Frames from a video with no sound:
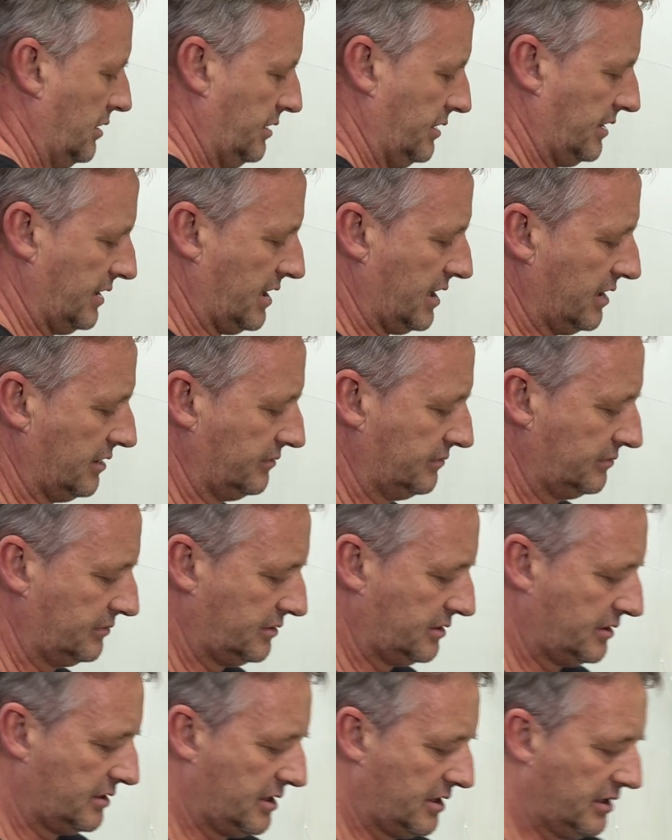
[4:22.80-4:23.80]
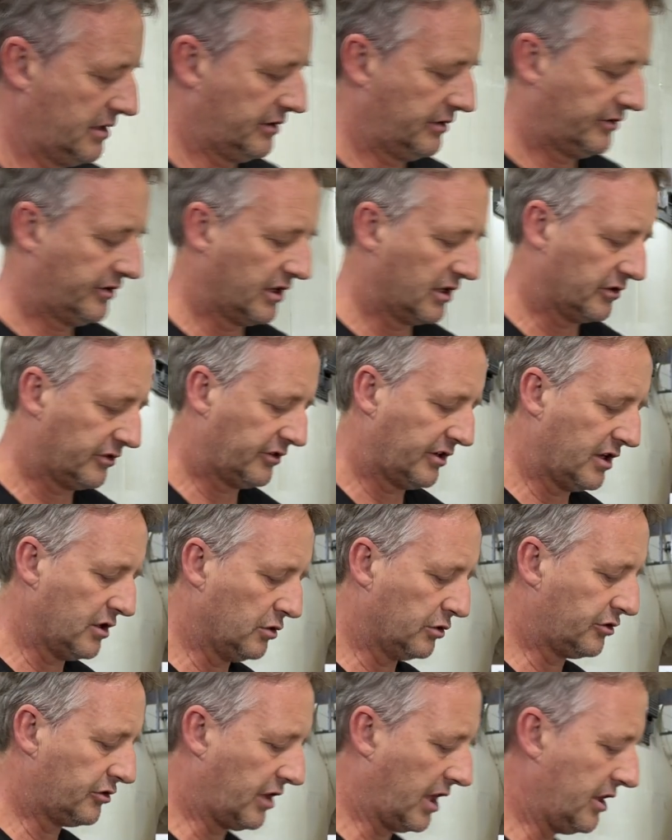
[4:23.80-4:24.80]
Yeah. Single
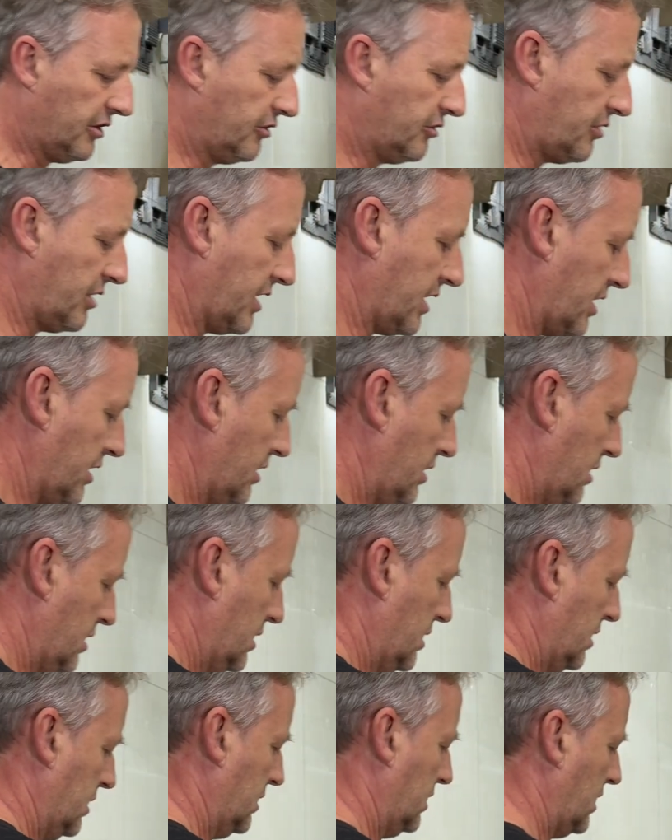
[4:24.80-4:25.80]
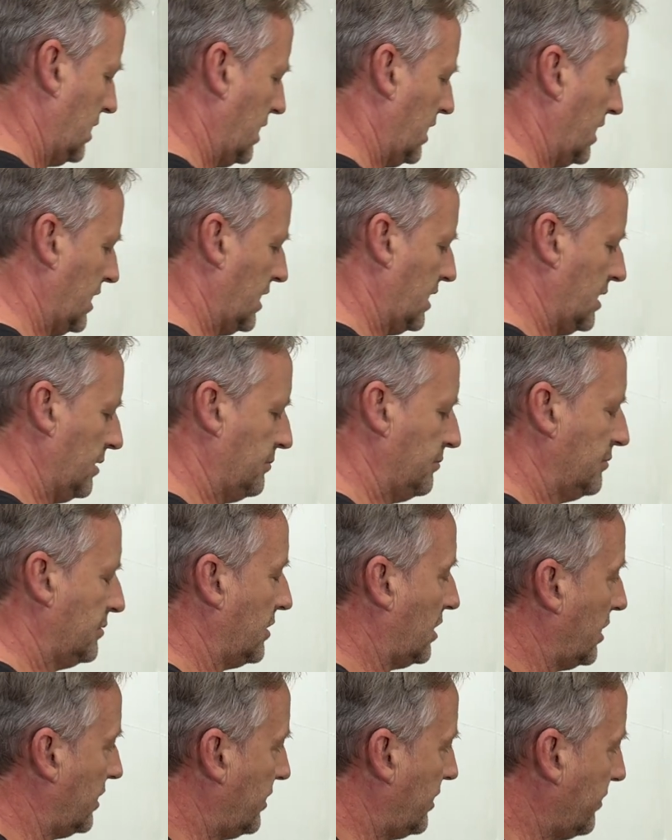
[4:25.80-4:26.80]
stage trigger.
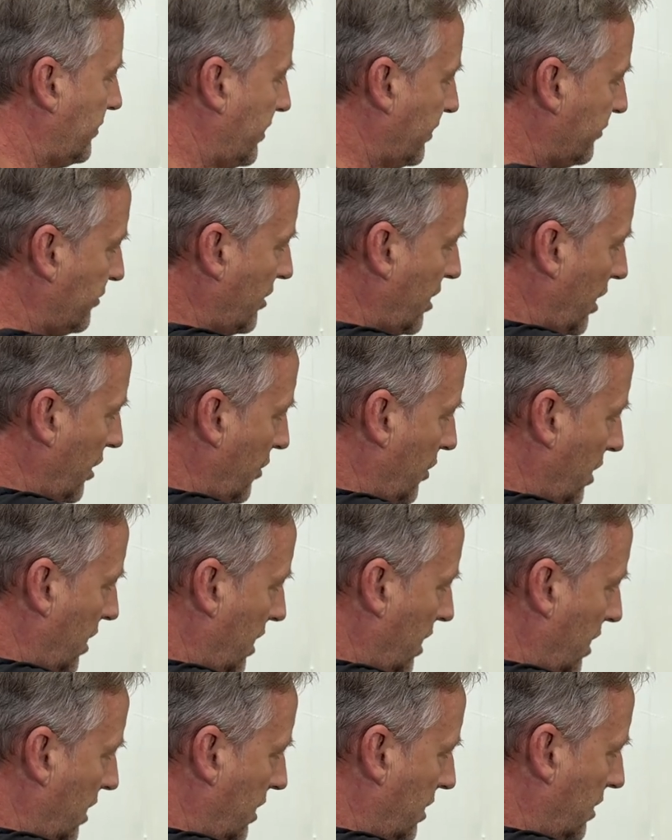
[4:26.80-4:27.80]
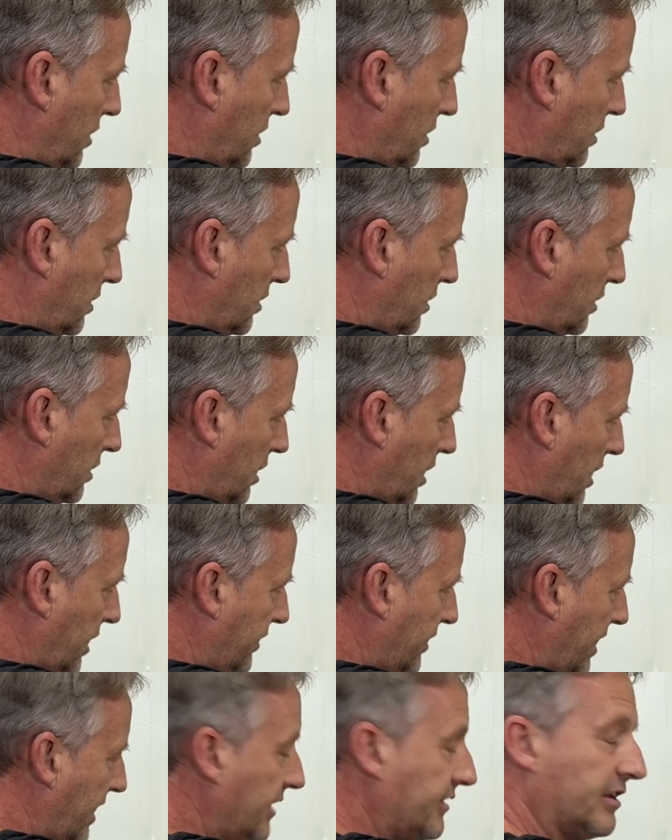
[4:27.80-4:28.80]
There's no,
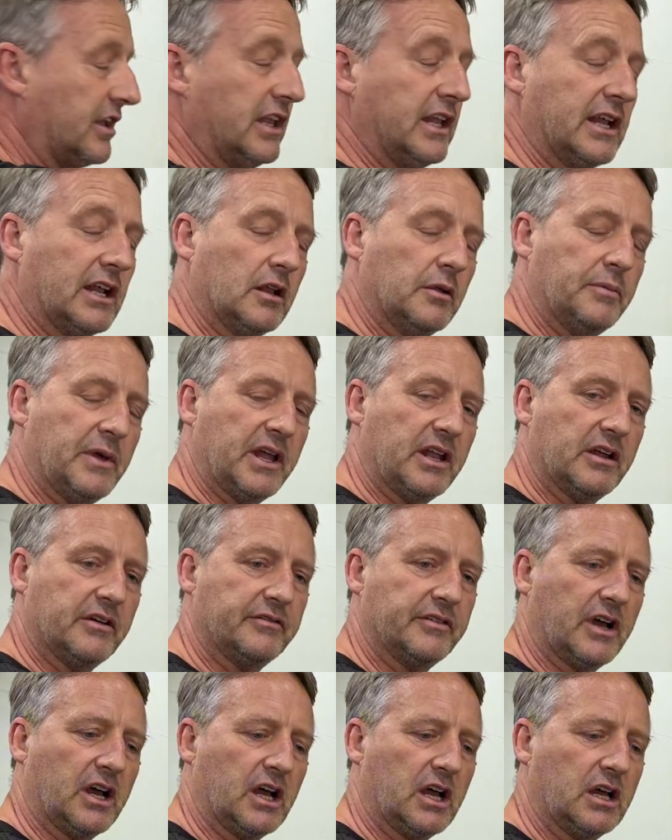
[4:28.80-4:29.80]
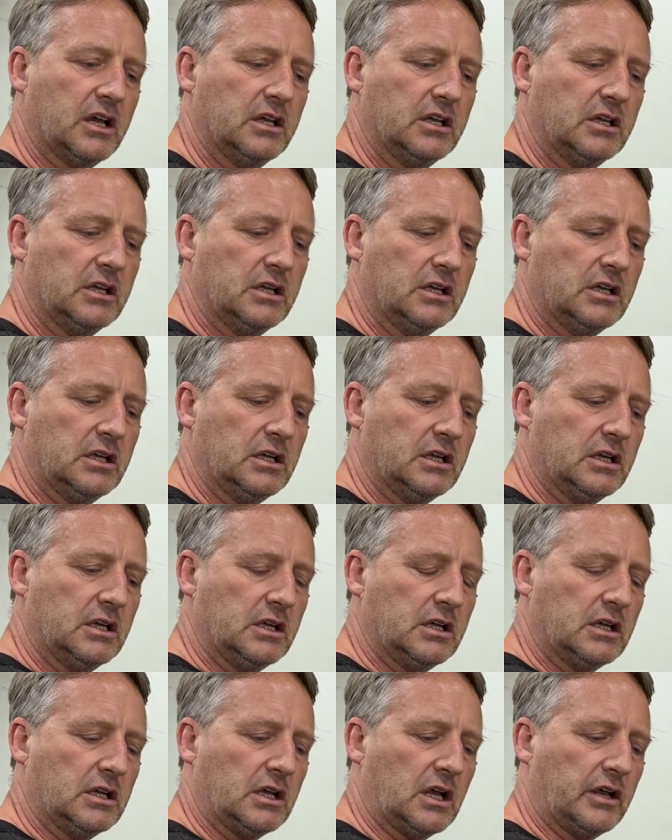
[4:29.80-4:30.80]
there is a little bit of a
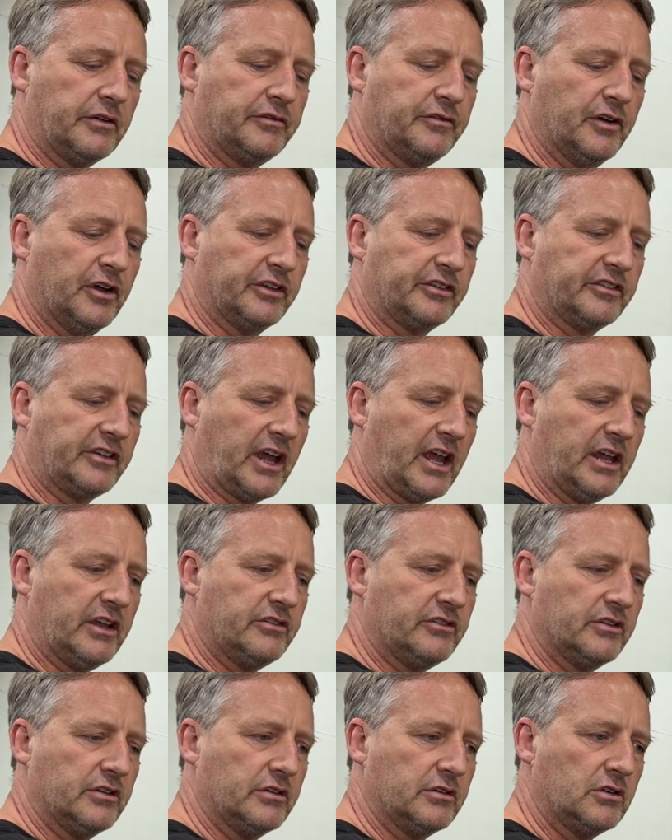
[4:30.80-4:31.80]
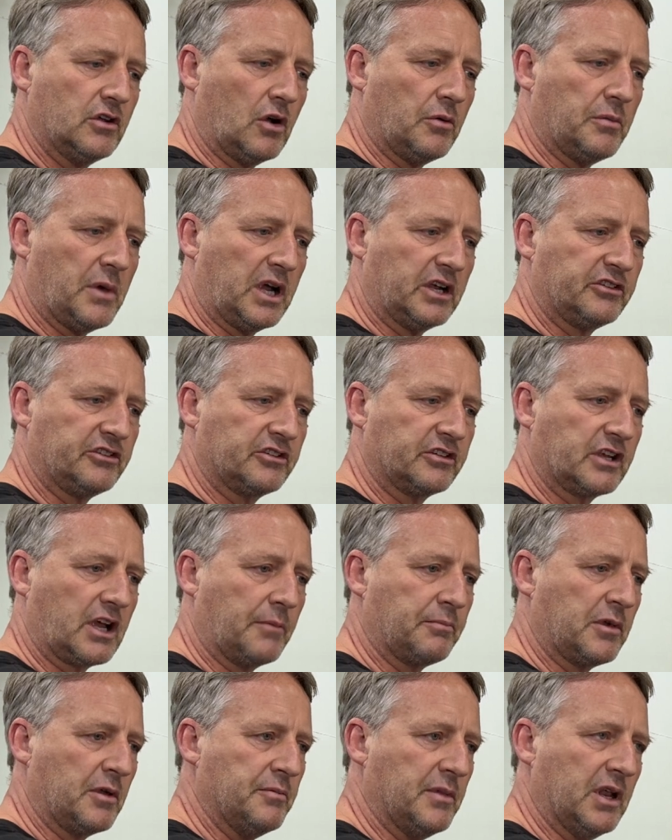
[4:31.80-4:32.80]
first stage, not much, a
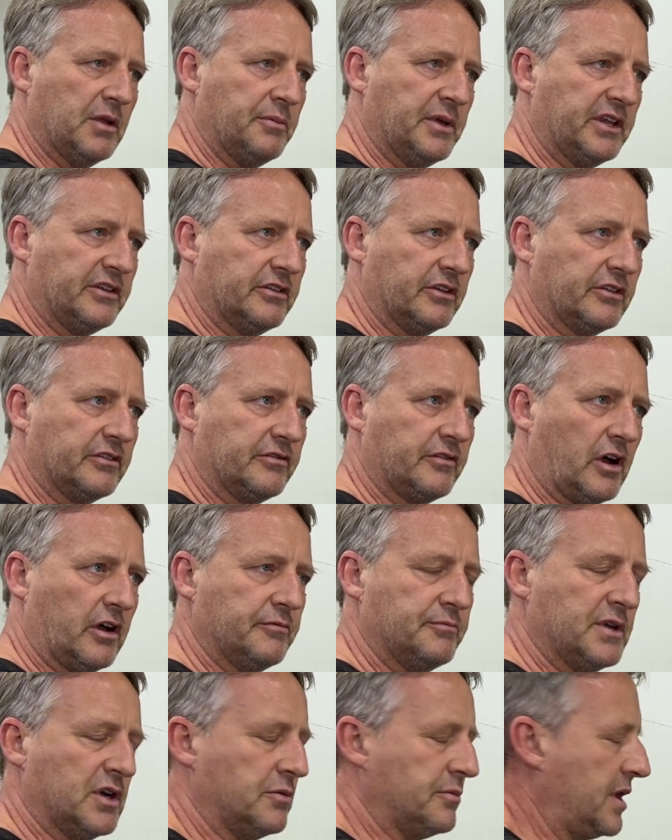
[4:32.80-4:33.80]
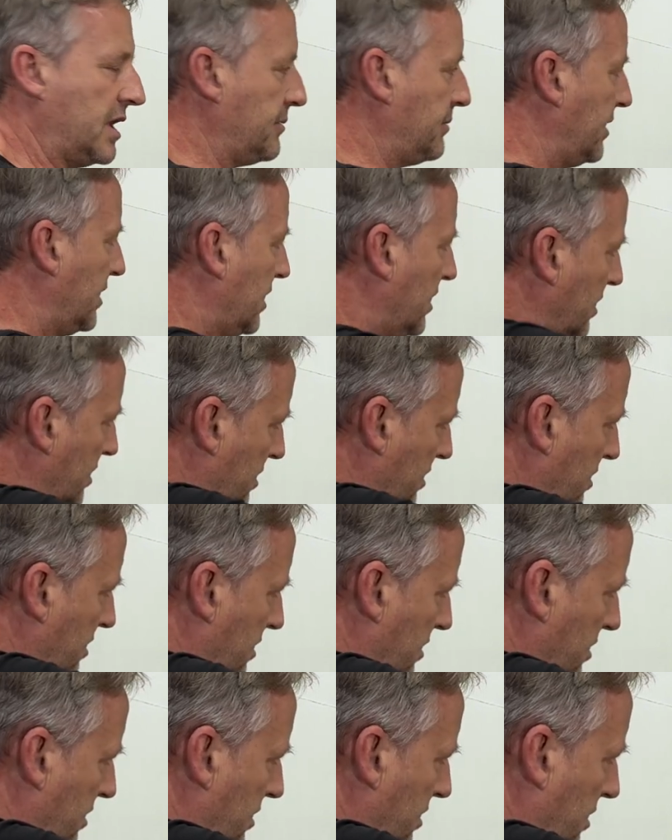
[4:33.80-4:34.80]
couple of millimeters, 5 mil maybe.
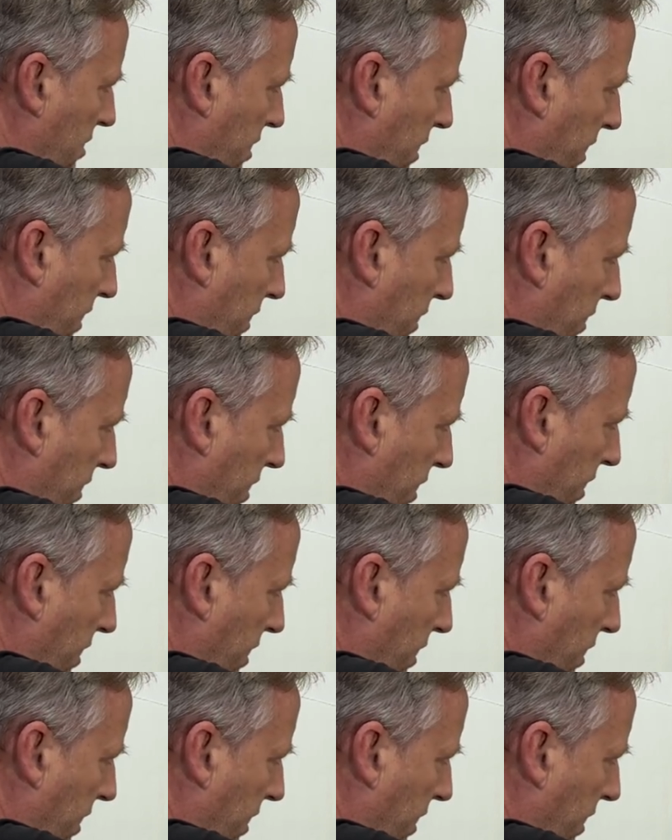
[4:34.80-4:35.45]
And